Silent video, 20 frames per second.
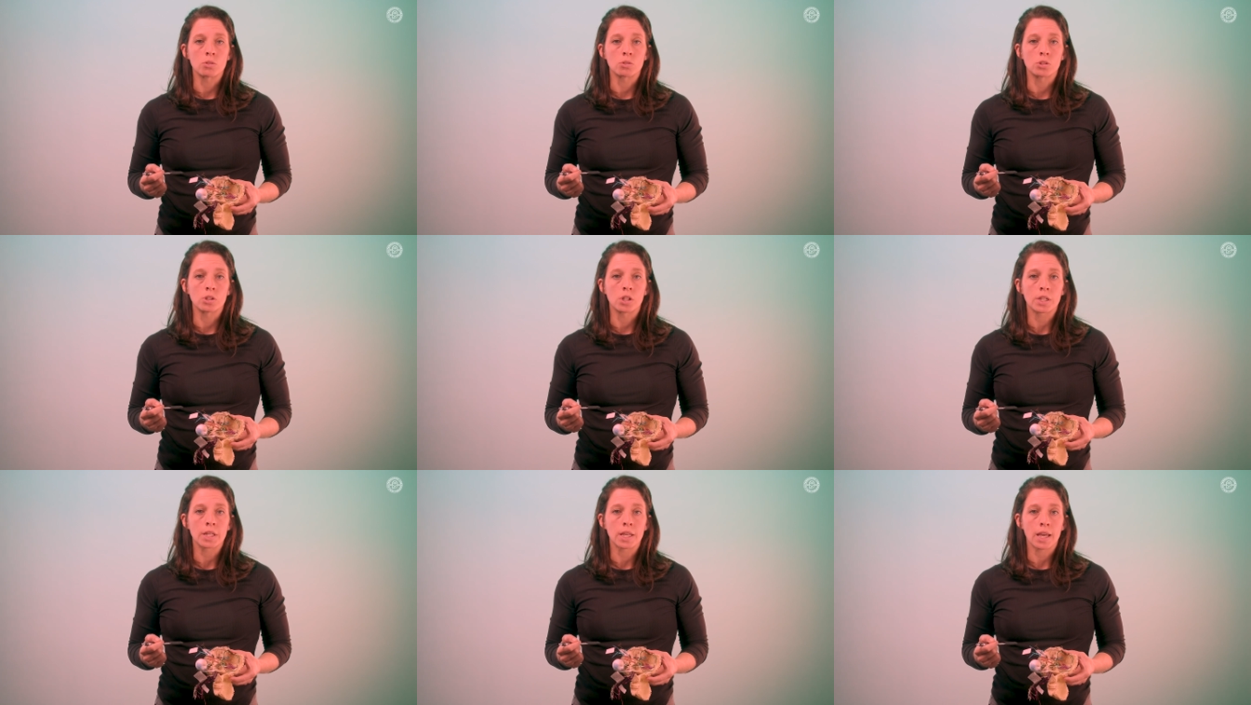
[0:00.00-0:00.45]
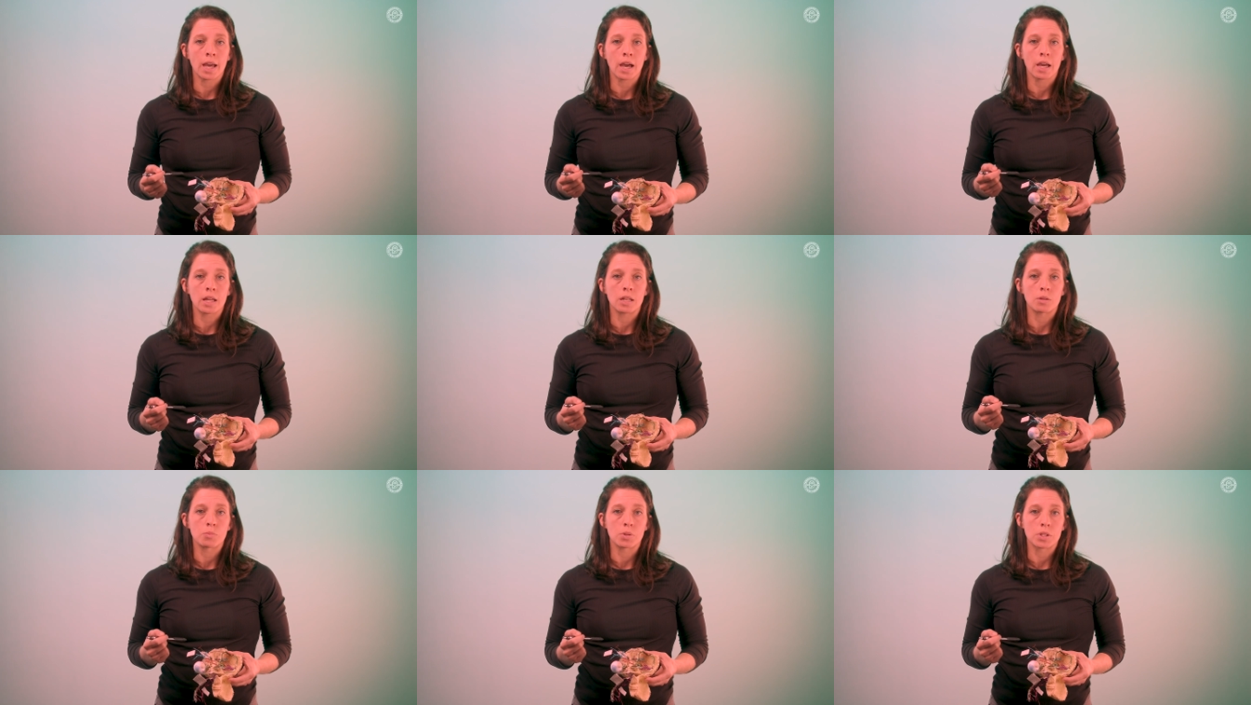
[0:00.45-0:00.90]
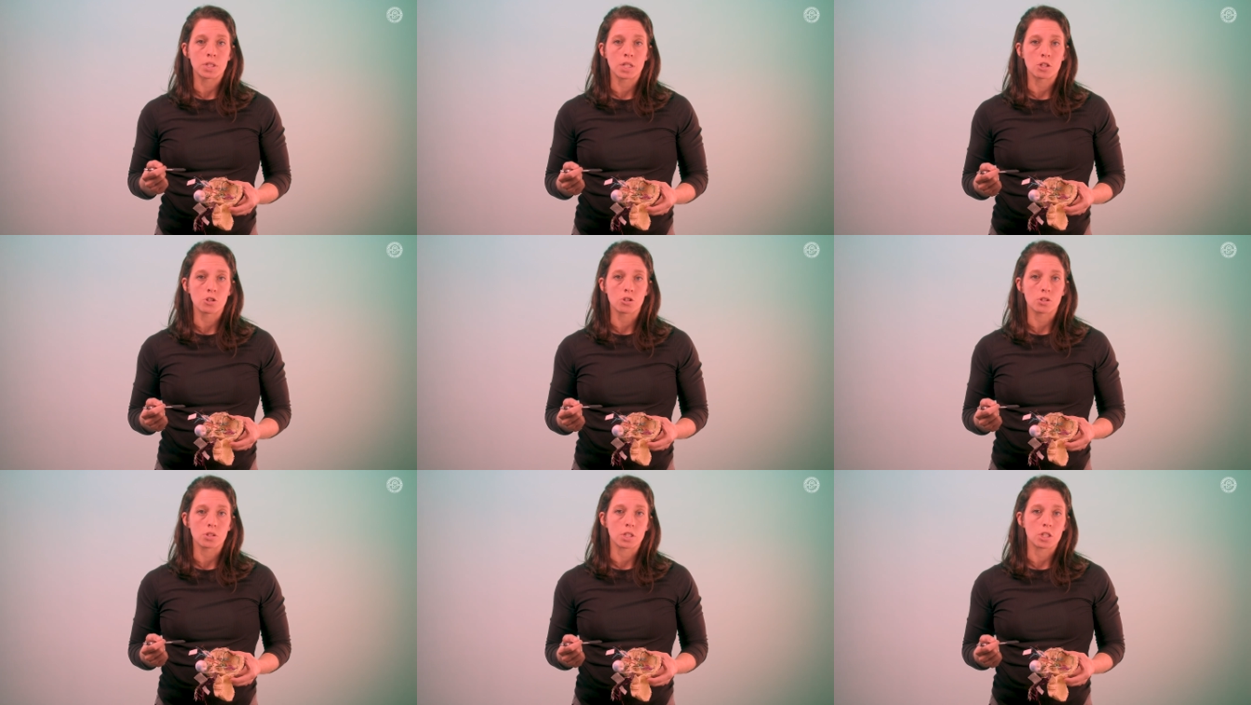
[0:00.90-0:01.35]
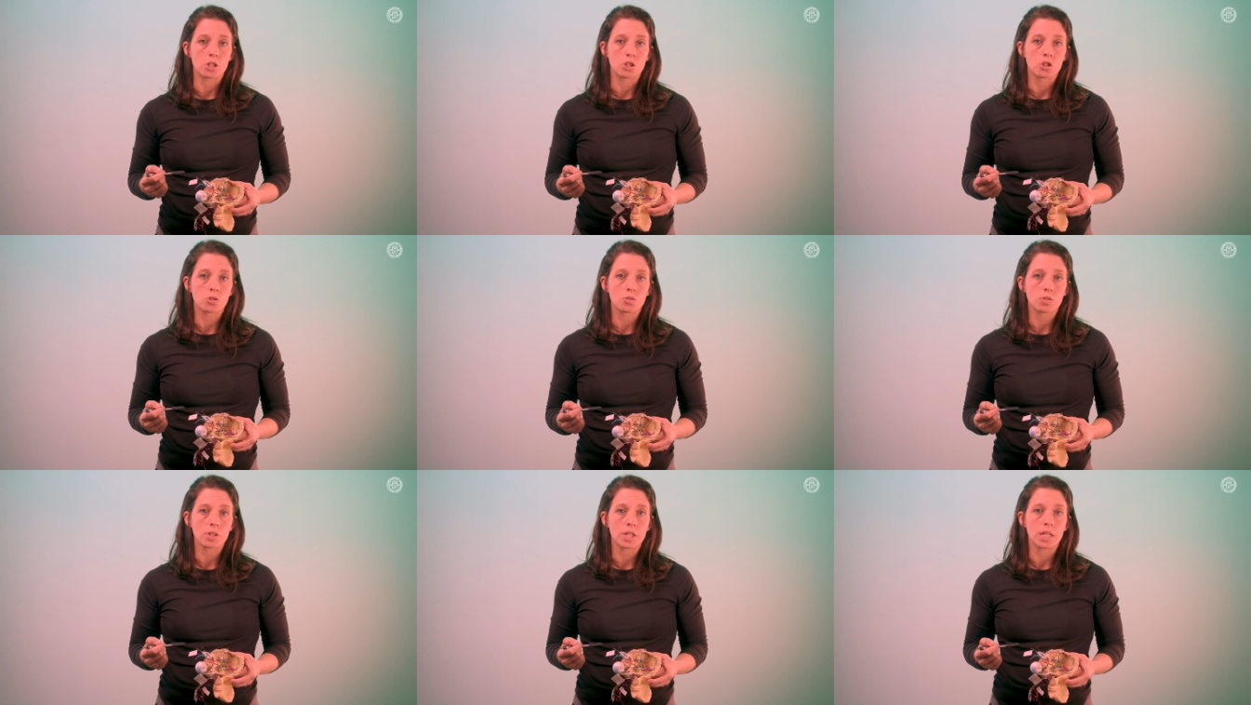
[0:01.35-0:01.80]
look at and potentially
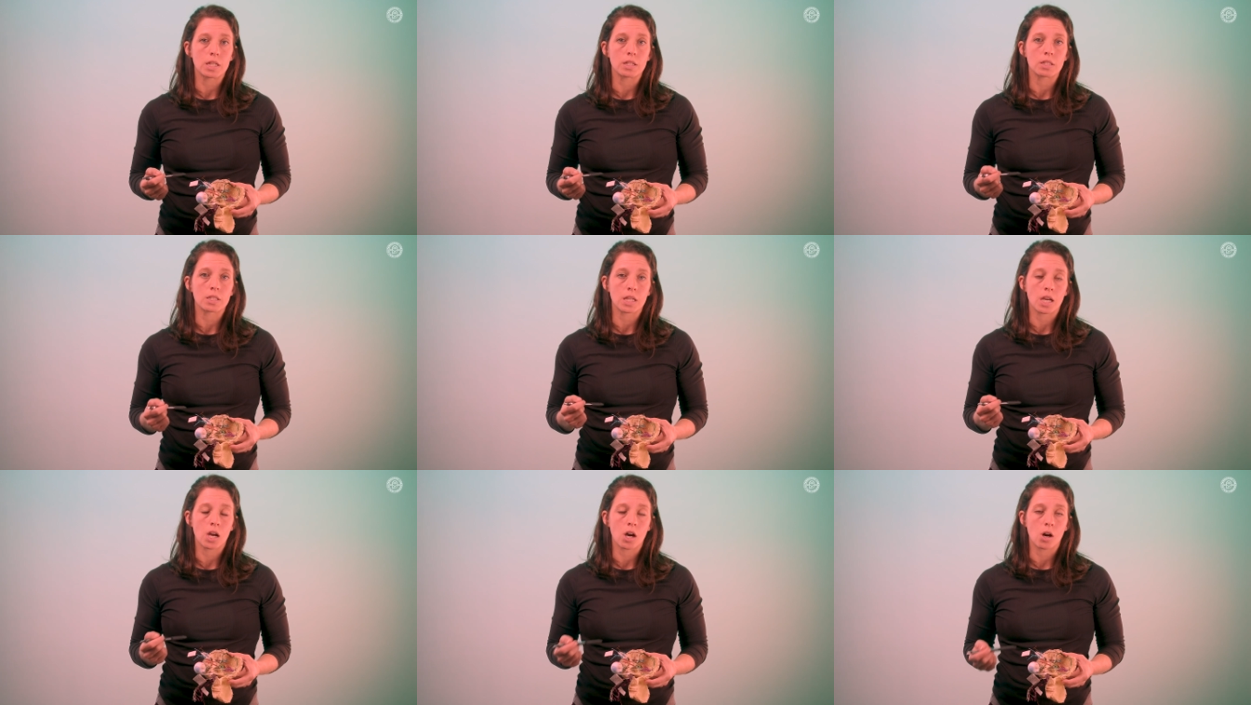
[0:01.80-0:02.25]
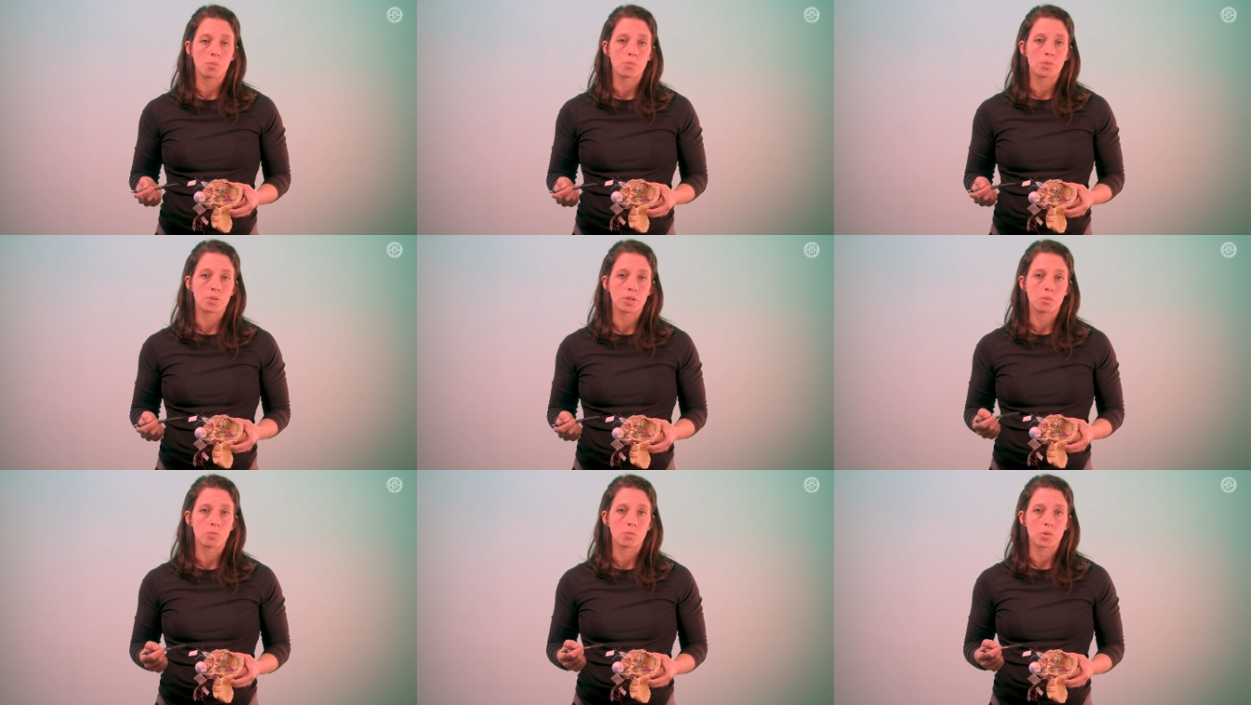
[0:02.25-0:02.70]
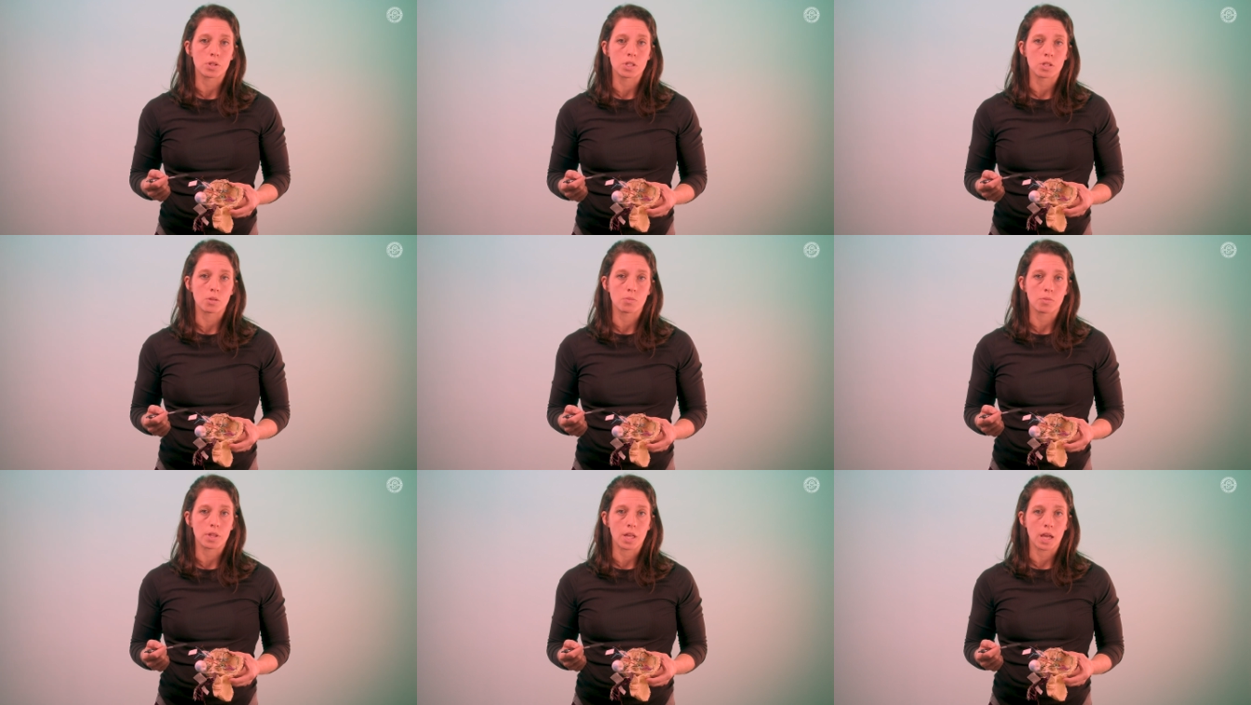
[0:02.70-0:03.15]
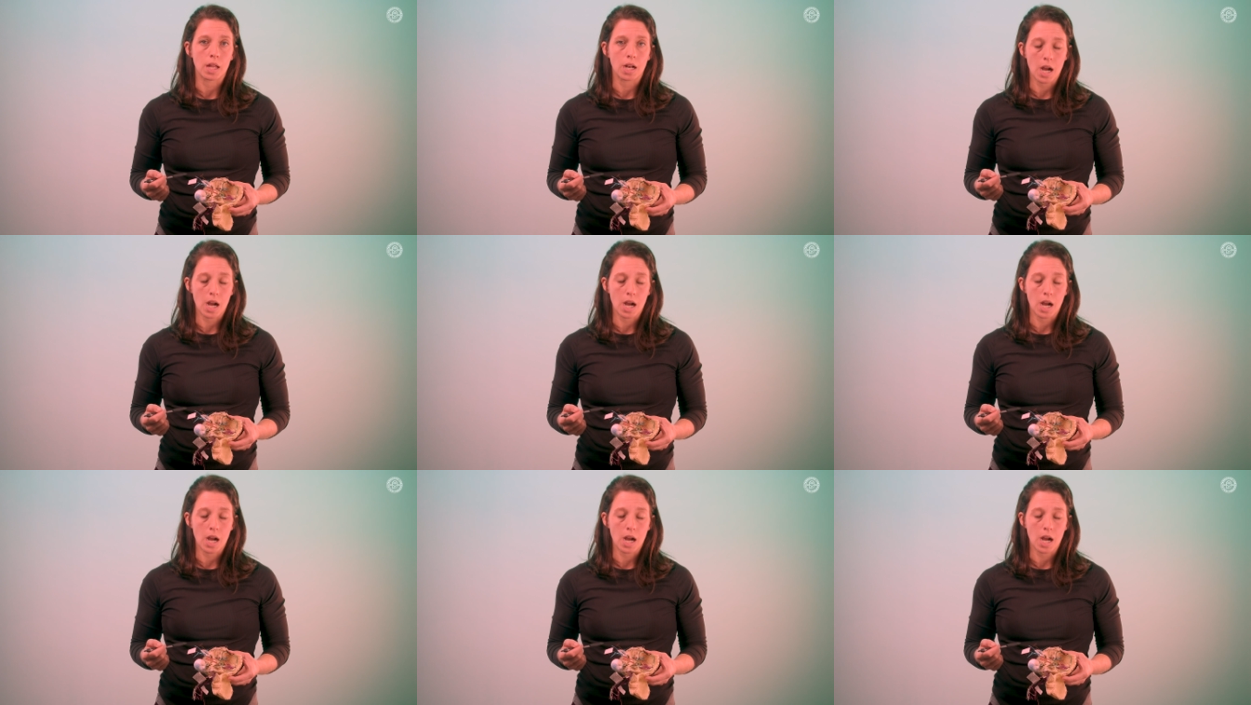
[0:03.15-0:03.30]
treat to help them with some of that